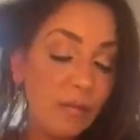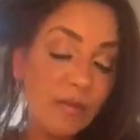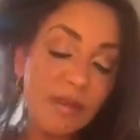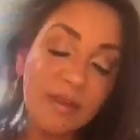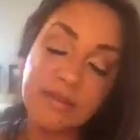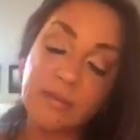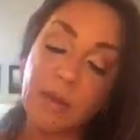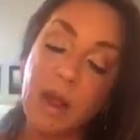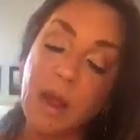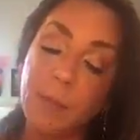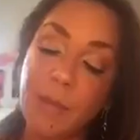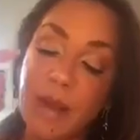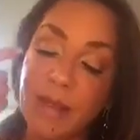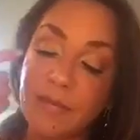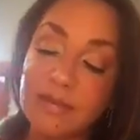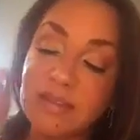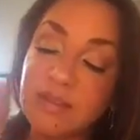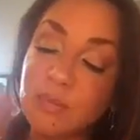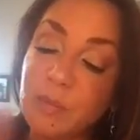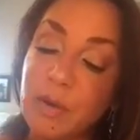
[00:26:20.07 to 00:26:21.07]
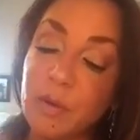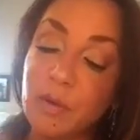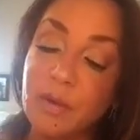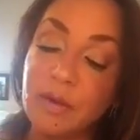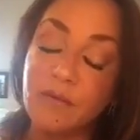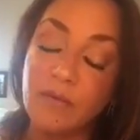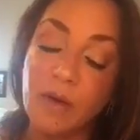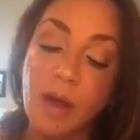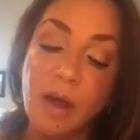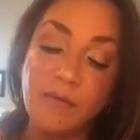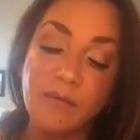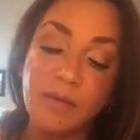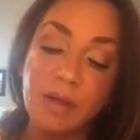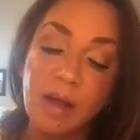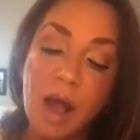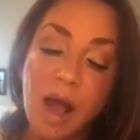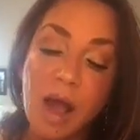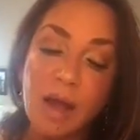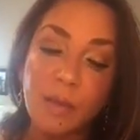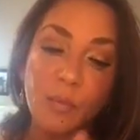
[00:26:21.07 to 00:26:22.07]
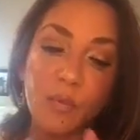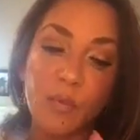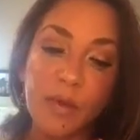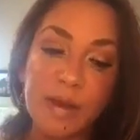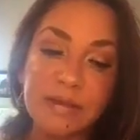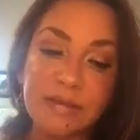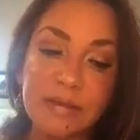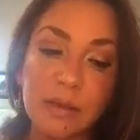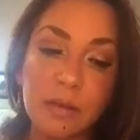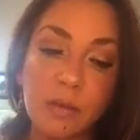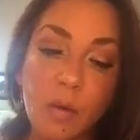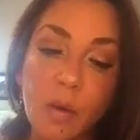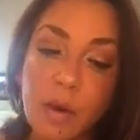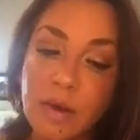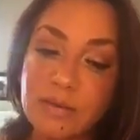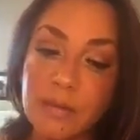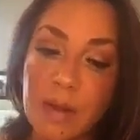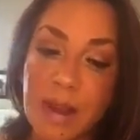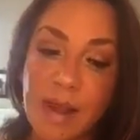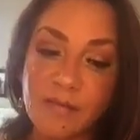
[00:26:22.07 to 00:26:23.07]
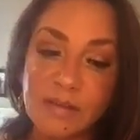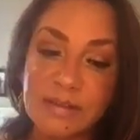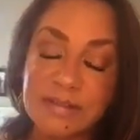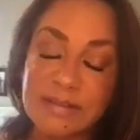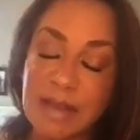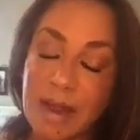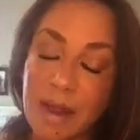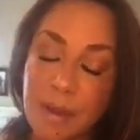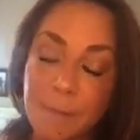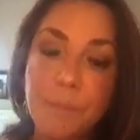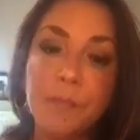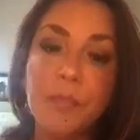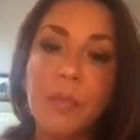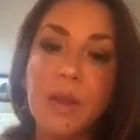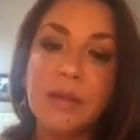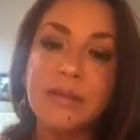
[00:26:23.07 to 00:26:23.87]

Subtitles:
this by the Spirit of God, praise the Lord, so I have to say it,